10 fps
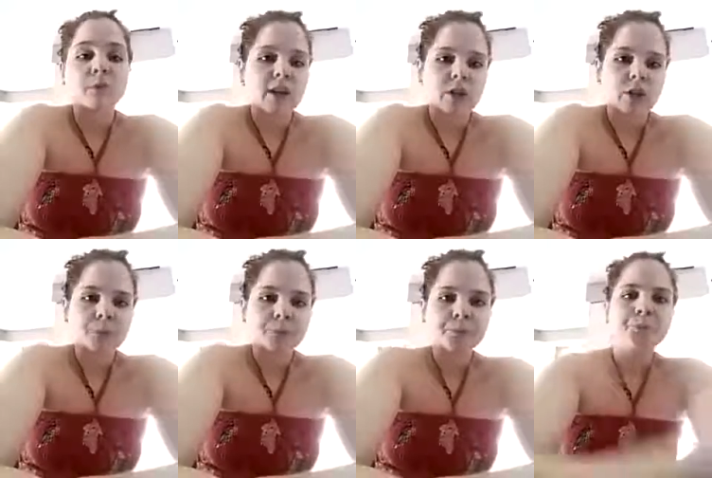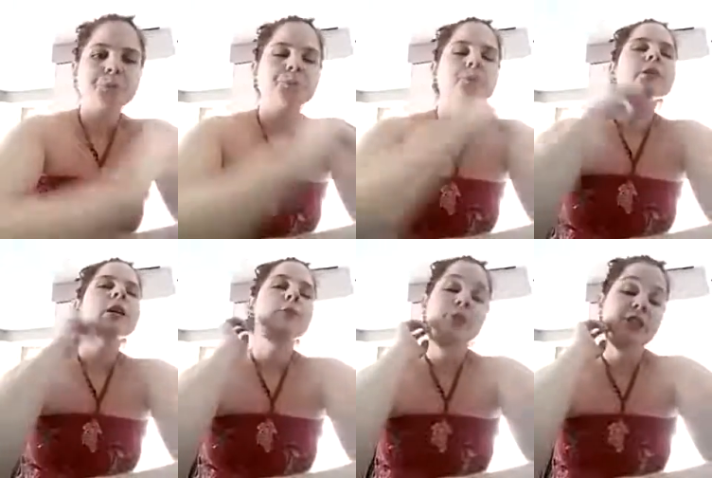professional,
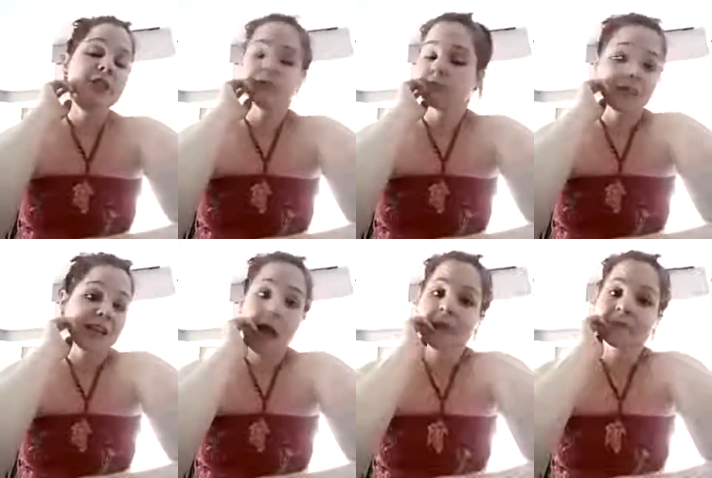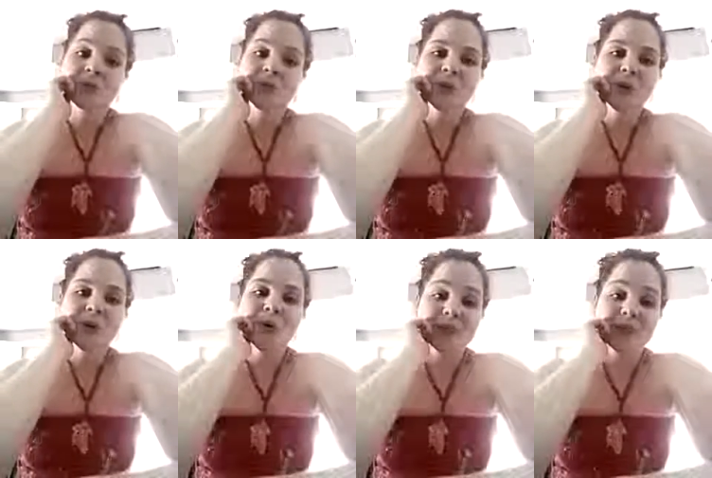which, again, it's really
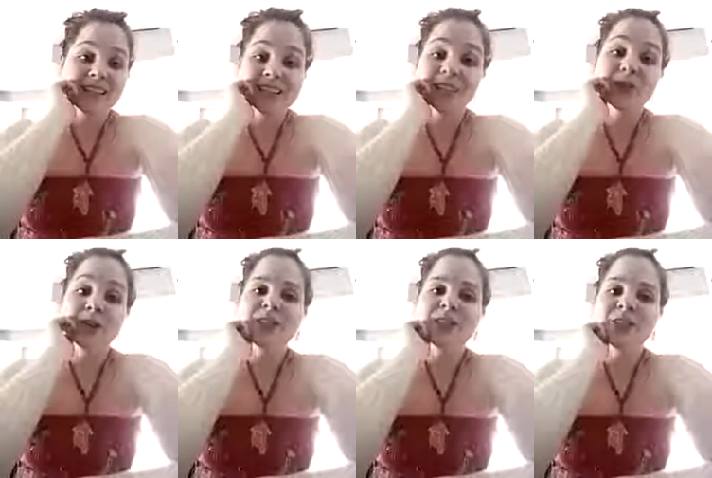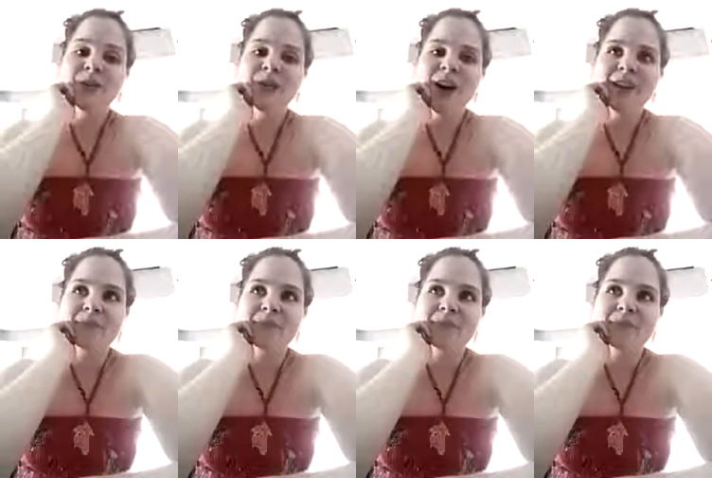cool because I did look into